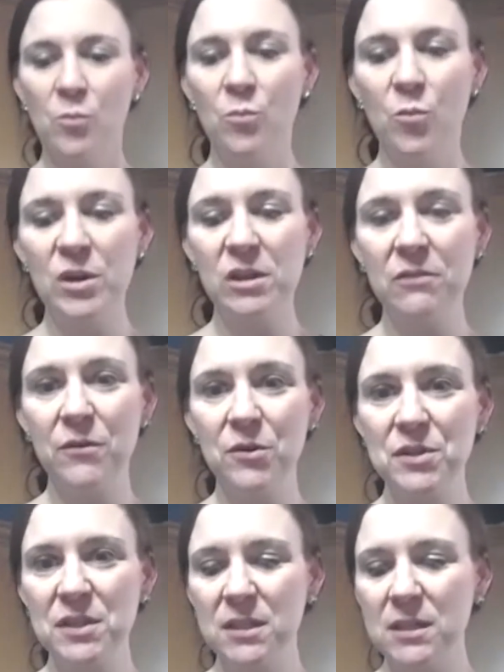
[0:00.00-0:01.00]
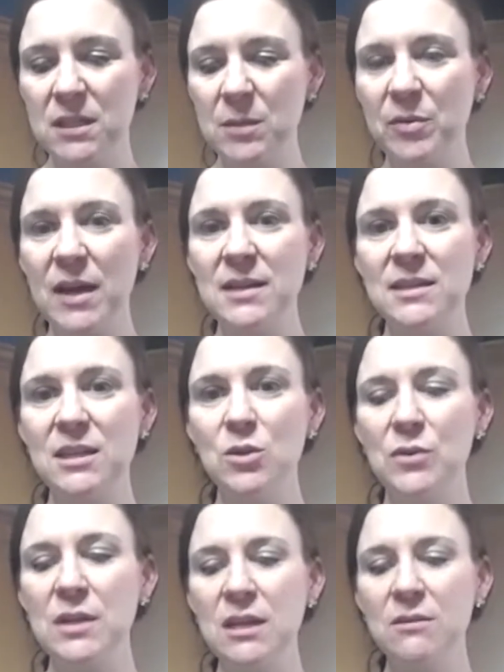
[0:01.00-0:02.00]
one of the first supplies that you
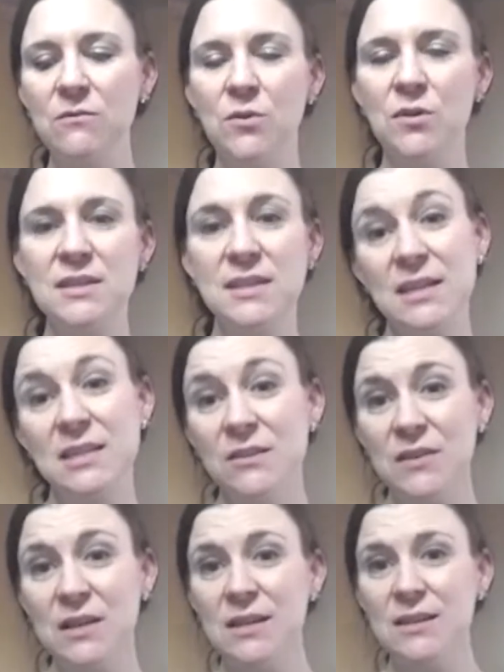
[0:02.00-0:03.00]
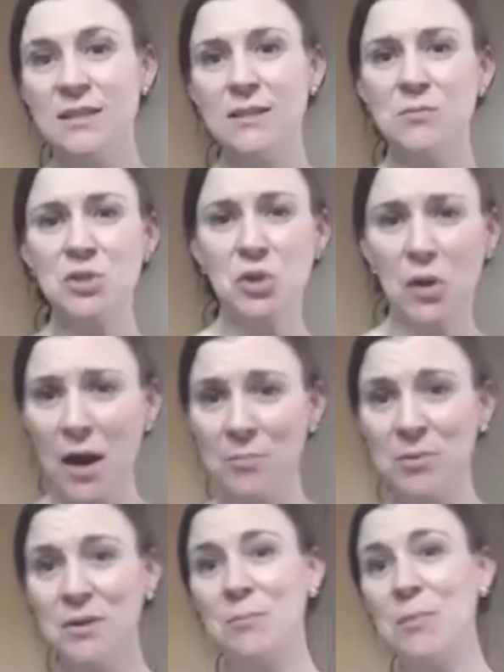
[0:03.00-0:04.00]
will need for this activity is some
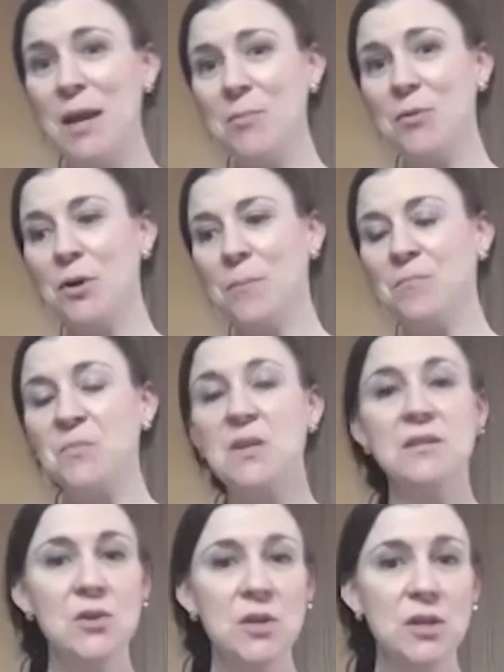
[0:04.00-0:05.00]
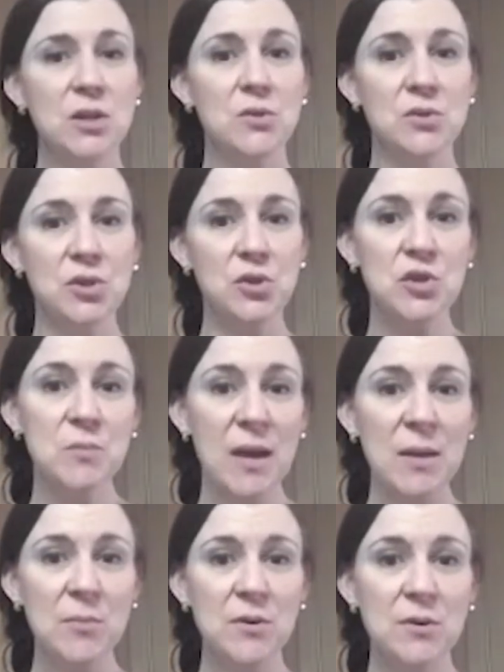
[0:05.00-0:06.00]
scrap paper. So you can use
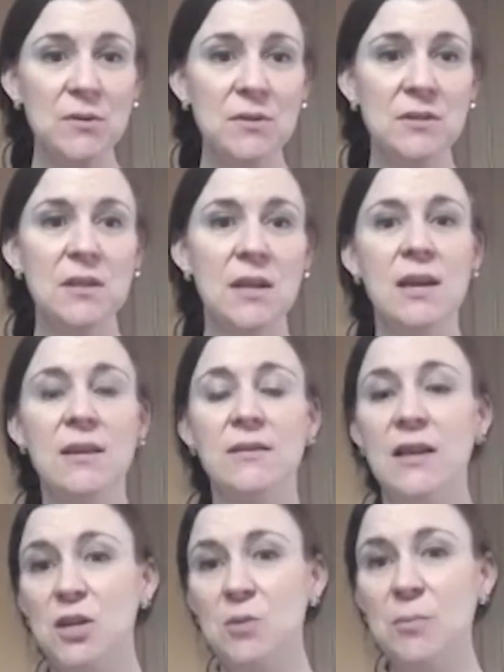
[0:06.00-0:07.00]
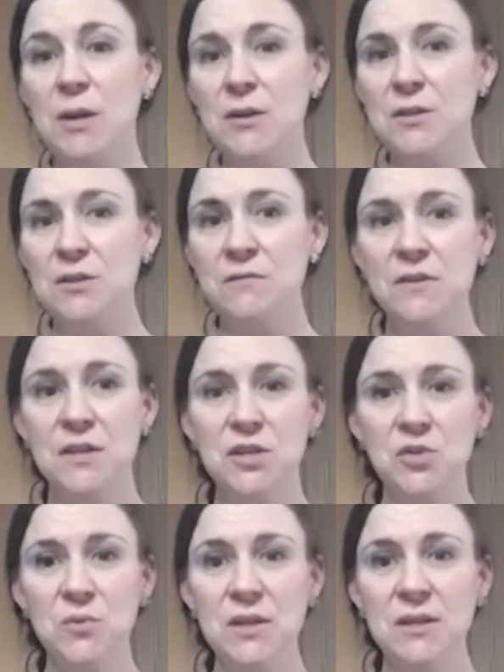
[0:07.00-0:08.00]
newspapers that your parents are
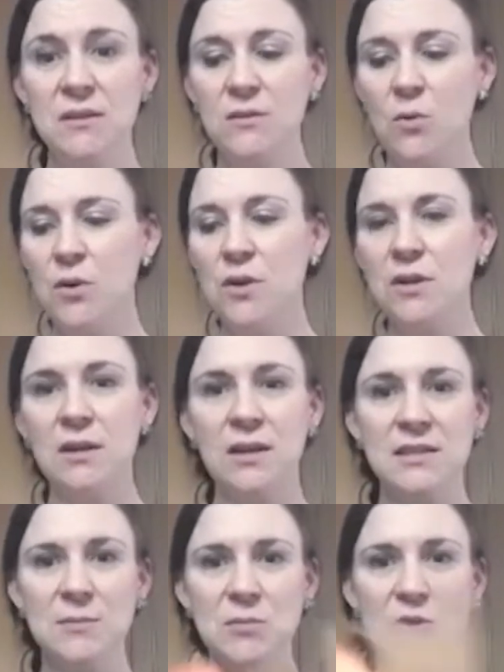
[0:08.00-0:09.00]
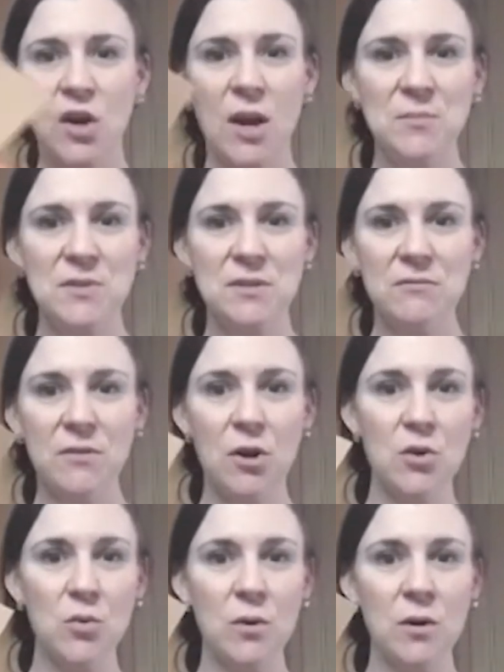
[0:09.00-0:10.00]
finished with, or you can get some scraps of
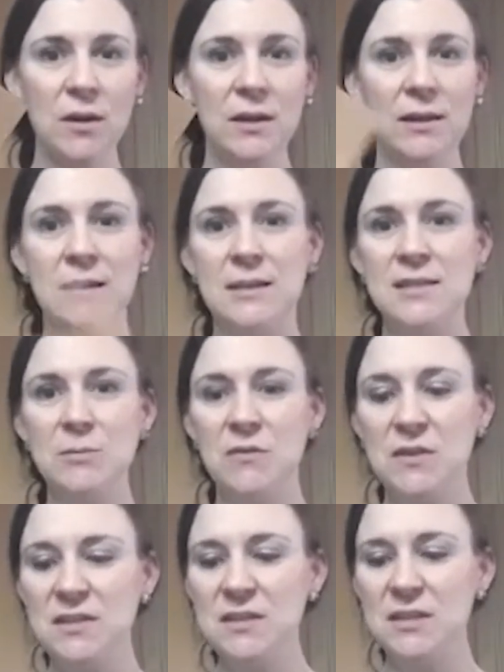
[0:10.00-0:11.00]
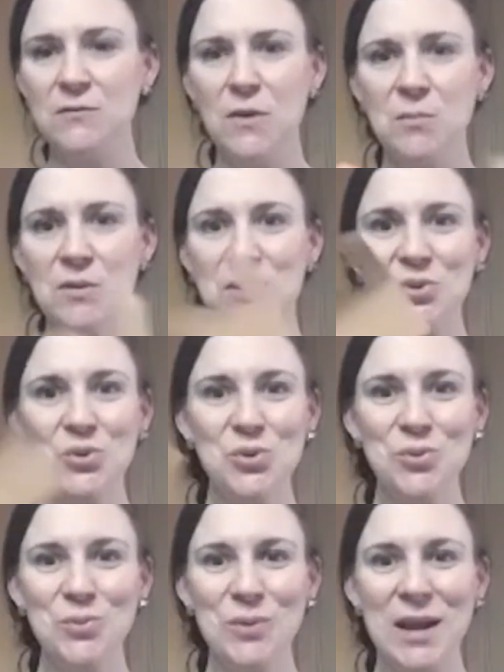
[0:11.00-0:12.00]
artwork. Some of this is from the
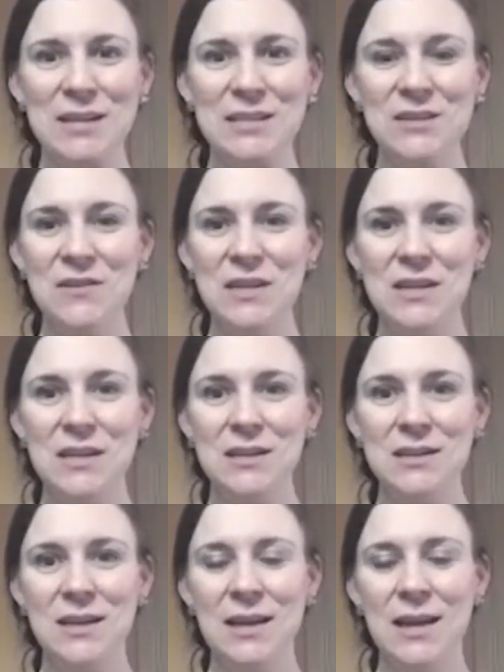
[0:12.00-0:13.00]
school activities